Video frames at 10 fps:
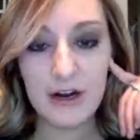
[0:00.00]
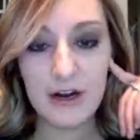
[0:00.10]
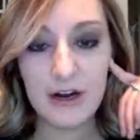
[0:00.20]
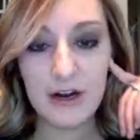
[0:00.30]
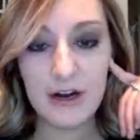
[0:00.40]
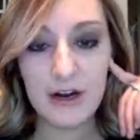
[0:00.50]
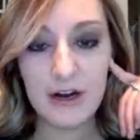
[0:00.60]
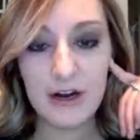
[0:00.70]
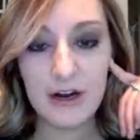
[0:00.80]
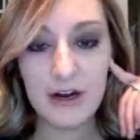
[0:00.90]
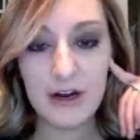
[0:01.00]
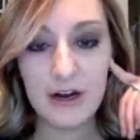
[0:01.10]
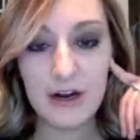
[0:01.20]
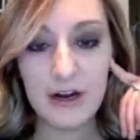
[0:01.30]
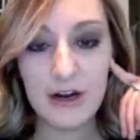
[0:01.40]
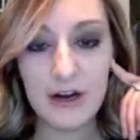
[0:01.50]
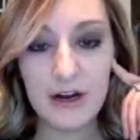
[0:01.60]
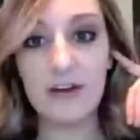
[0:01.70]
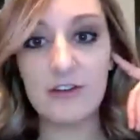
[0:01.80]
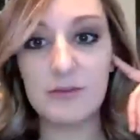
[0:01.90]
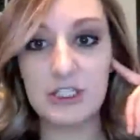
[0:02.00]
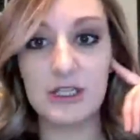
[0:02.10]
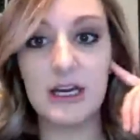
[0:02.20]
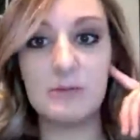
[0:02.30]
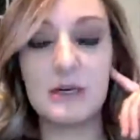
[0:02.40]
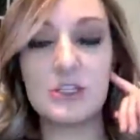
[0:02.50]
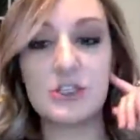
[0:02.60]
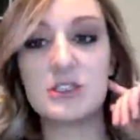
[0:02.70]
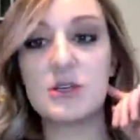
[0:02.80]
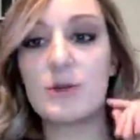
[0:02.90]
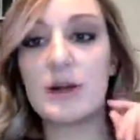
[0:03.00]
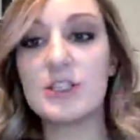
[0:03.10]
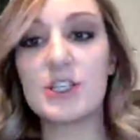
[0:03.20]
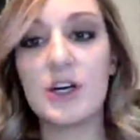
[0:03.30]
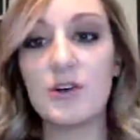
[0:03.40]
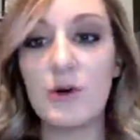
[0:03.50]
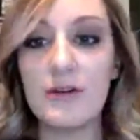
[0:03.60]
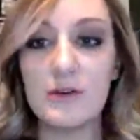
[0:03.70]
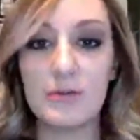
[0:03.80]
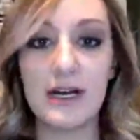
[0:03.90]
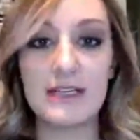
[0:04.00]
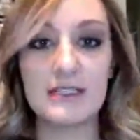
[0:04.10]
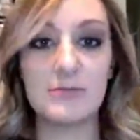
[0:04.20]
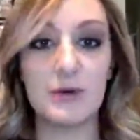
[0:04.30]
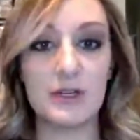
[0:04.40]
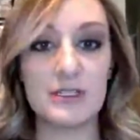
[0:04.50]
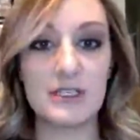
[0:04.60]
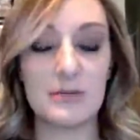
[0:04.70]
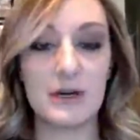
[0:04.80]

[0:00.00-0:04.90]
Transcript: it says the slope of the graphed budget line measures the ratio of the price of books to